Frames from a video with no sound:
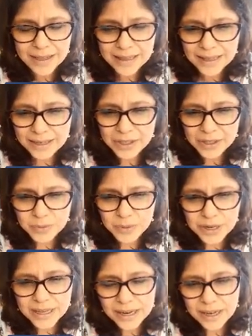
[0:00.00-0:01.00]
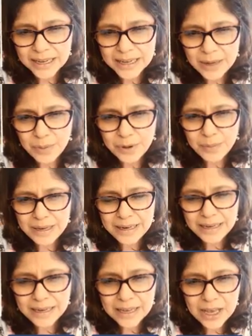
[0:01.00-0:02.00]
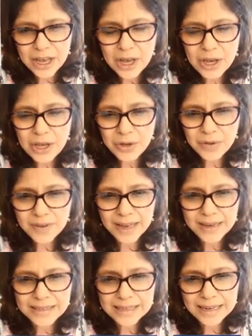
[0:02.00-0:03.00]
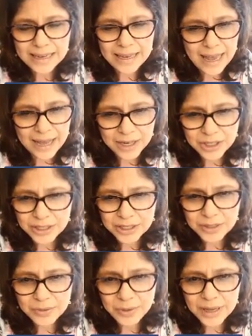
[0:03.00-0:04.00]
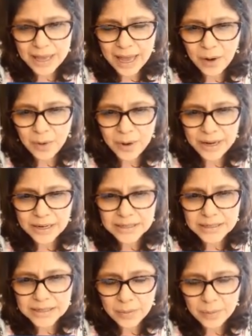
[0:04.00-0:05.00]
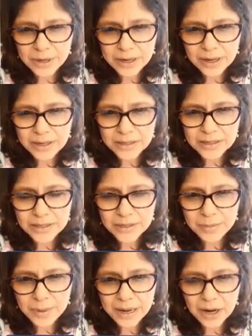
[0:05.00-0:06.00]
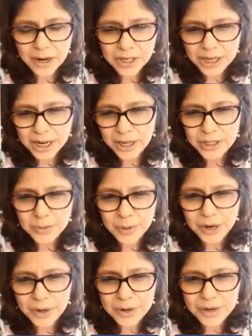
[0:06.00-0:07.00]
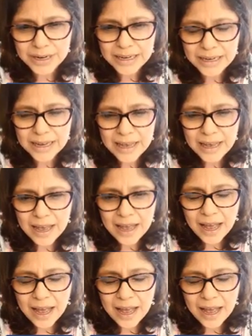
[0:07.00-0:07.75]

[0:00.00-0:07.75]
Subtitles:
I think that's the word that I'll keep repeating. You've got to take action. We can't wait on someone else to make our child a priority.